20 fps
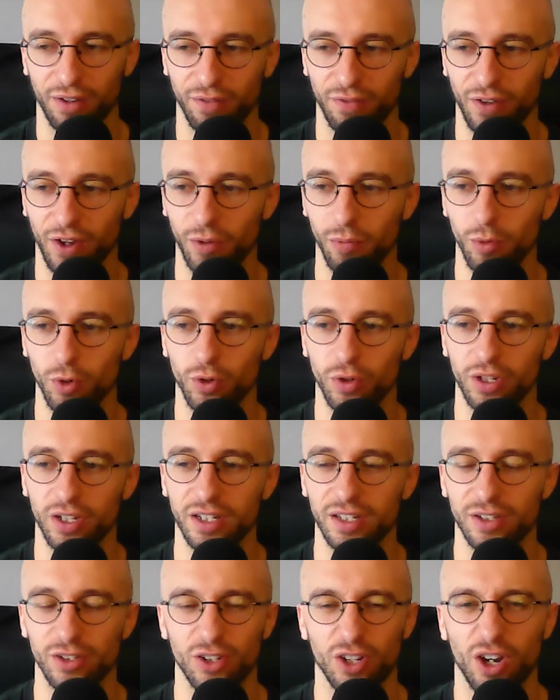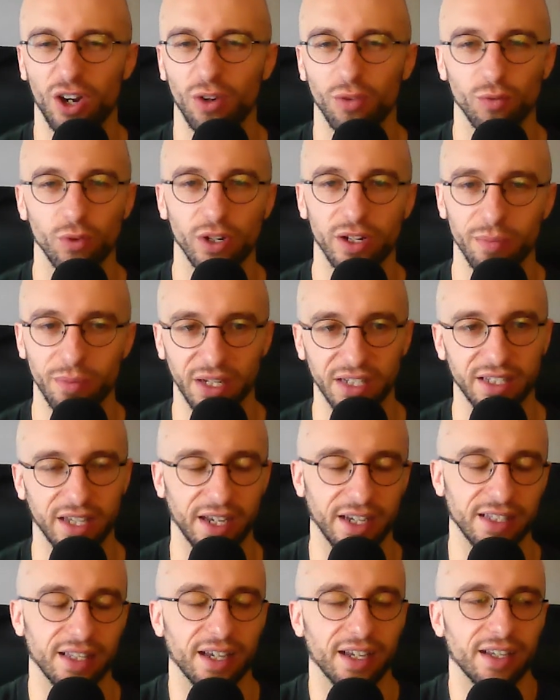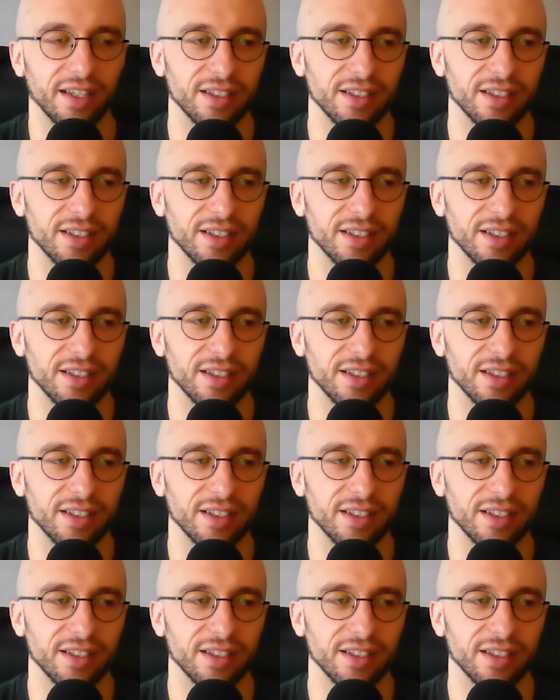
a fun mood you can't really maintain that